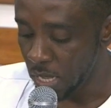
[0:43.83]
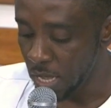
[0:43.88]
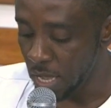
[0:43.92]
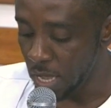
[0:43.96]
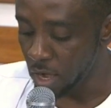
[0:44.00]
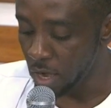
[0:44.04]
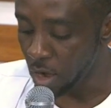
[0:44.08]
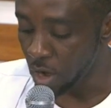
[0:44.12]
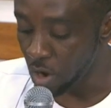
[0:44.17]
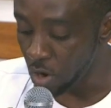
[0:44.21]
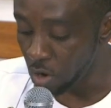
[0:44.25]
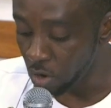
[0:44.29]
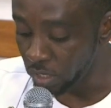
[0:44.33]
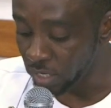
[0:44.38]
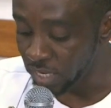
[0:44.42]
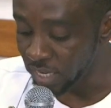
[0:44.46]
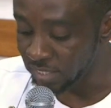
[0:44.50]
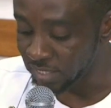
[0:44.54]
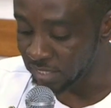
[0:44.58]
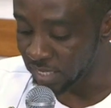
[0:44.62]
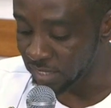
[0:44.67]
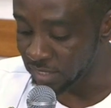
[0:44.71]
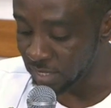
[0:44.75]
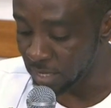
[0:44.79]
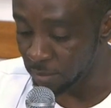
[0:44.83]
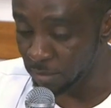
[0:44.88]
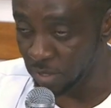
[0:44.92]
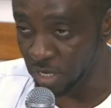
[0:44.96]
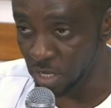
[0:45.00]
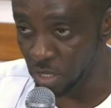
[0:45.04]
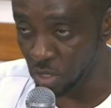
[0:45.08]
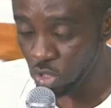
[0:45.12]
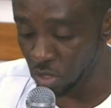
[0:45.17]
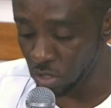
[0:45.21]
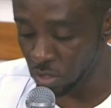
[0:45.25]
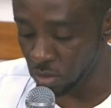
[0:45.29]
A coroner's
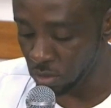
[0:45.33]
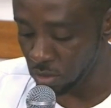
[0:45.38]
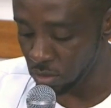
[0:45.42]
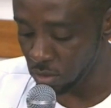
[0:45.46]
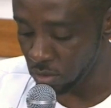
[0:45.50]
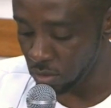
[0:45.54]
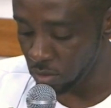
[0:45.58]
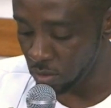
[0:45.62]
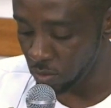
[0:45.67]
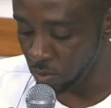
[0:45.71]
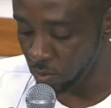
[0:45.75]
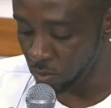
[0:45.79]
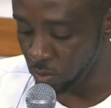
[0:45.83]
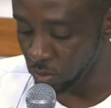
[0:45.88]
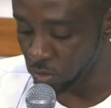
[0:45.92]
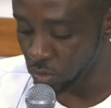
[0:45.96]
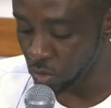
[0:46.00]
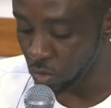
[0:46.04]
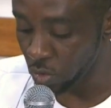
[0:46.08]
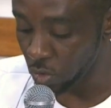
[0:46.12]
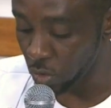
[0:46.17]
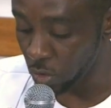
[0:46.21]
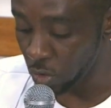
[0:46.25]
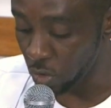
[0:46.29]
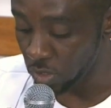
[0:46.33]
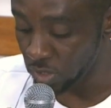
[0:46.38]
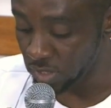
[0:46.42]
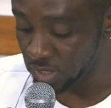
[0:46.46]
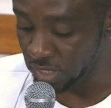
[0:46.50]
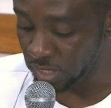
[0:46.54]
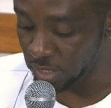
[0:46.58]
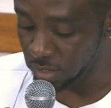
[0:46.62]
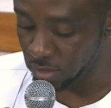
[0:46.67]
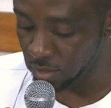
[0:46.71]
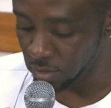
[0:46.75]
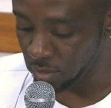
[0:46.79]
examination was
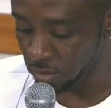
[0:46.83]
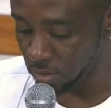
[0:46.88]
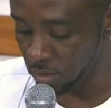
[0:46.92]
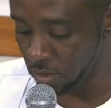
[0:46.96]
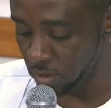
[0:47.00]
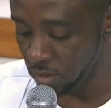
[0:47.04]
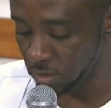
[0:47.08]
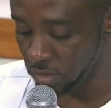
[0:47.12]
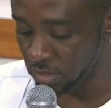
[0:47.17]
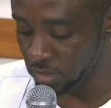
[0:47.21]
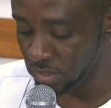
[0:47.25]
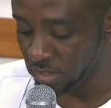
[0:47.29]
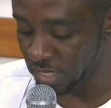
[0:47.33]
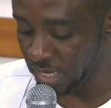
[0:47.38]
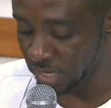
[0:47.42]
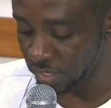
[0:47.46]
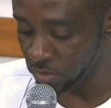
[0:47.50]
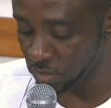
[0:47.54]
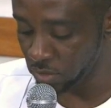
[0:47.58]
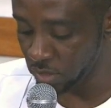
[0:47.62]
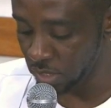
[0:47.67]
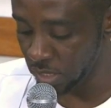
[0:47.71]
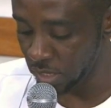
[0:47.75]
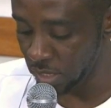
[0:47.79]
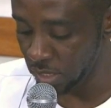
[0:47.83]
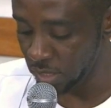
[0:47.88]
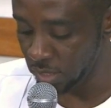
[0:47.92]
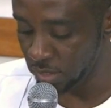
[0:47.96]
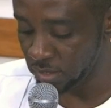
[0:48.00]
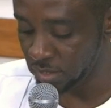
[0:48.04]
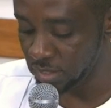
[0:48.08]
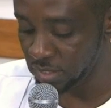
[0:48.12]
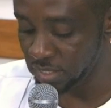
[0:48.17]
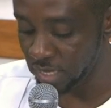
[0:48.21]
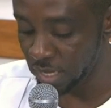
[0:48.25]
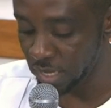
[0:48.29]
conducted on Saturday,
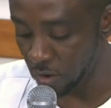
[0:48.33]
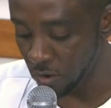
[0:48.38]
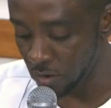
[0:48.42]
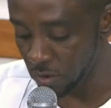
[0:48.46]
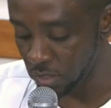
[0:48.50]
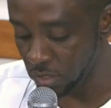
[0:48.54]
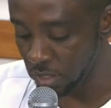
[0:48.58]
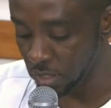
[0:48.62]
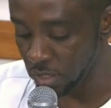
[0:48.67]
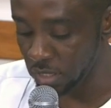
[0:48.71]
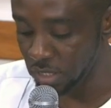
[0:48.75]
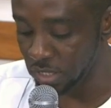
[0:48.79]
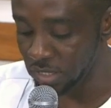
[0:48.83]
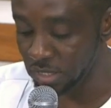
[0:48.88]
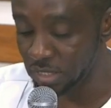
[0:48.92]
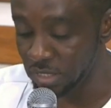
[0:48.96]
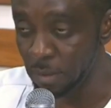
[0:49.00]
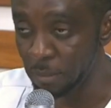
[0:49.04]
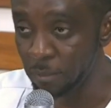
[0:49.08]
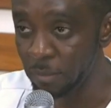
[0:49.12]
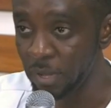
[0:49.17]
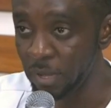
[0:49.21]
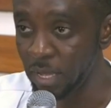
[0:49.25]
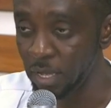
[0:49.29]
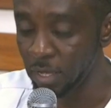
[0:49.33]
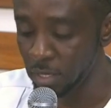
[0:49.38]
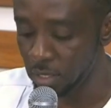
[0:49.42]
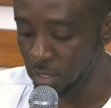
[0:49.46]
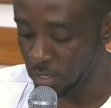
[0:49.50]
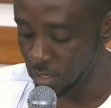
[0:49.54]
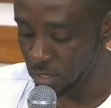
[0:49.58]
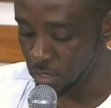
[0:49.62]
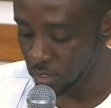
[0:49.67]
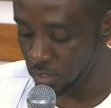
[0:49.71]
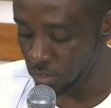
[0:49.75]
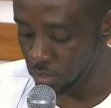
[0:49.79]
2nd December
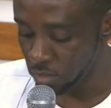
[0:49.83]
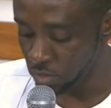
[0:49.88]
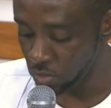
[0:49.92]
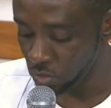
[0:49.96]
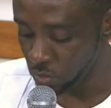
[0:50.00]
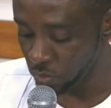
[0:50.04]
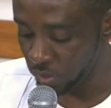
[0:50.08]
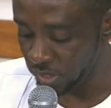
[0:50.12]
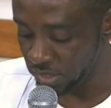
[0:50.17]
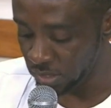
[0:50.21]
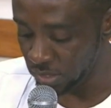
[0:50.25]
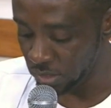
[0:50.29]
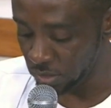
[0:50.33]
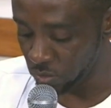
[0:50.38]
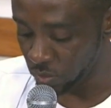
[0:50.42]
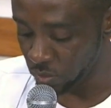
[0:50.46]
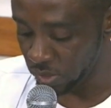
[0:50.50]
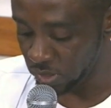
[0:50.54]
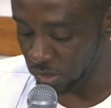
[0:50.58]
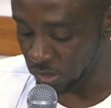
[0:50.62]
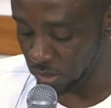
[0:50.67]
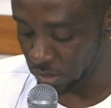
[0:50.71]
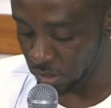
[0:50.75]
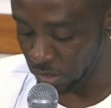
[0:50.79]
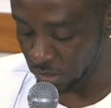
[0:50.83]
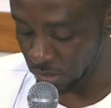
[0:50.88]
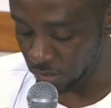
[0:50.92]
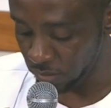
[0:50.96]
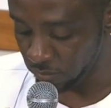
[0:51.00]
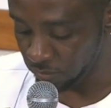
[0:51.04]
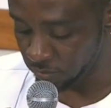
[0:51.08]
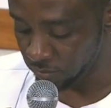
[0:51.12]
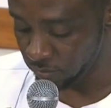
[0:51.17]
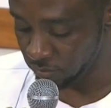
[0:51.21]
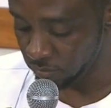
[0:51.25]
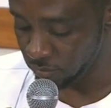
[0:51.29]
2023.